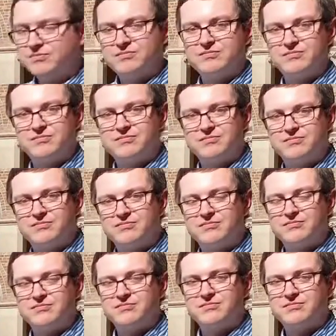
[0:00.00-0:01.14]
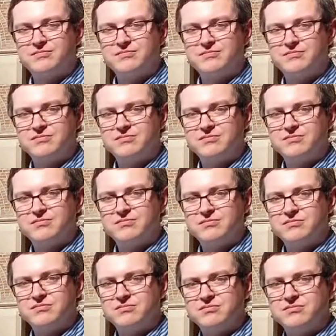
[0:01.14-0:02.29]

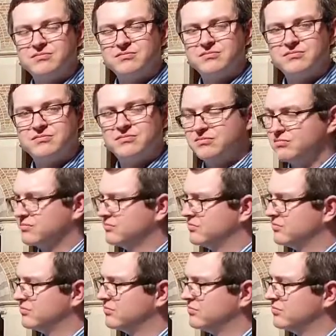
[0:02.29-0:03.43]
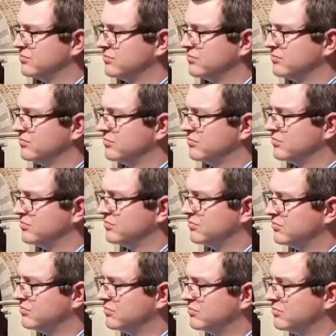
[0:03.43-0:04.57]

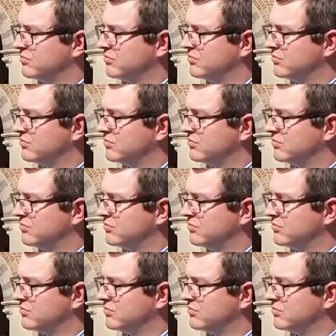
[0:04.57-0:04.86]
The person shown says nothing.